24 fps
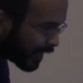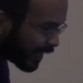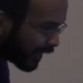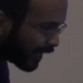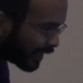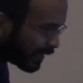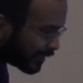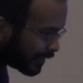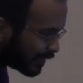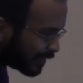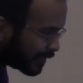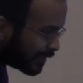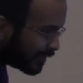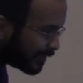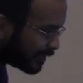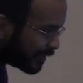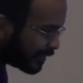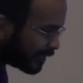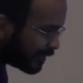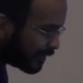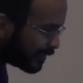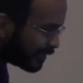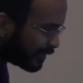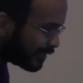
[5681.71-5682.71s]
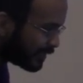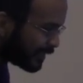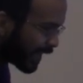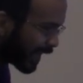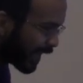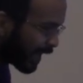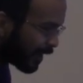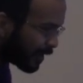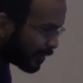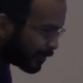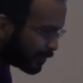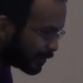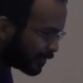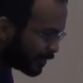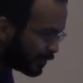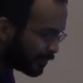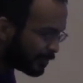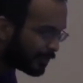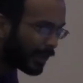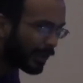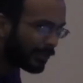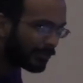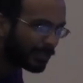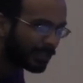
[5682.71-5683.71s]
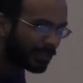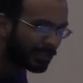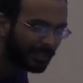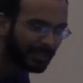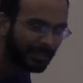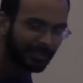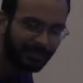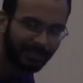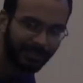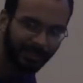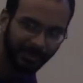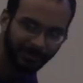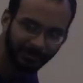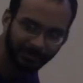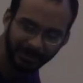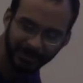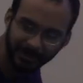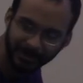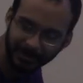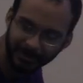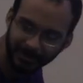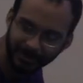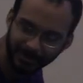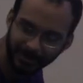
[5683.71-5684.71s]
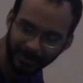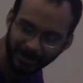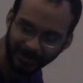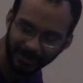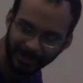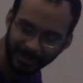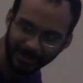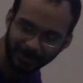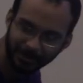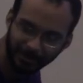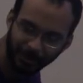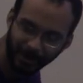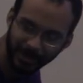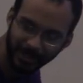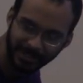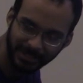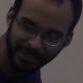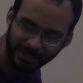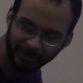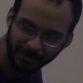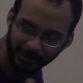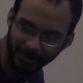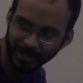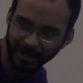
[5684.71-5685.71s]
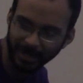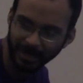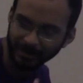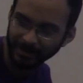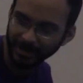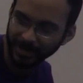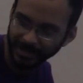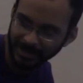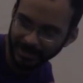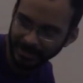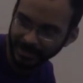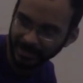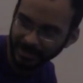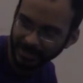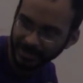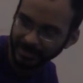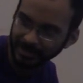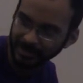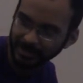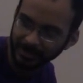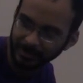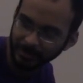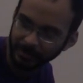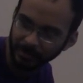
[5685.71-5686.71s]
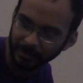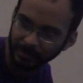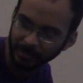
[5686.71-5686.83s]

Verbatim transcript: and down. You would have to hit every. You'd have to hit twice every time to actually get it to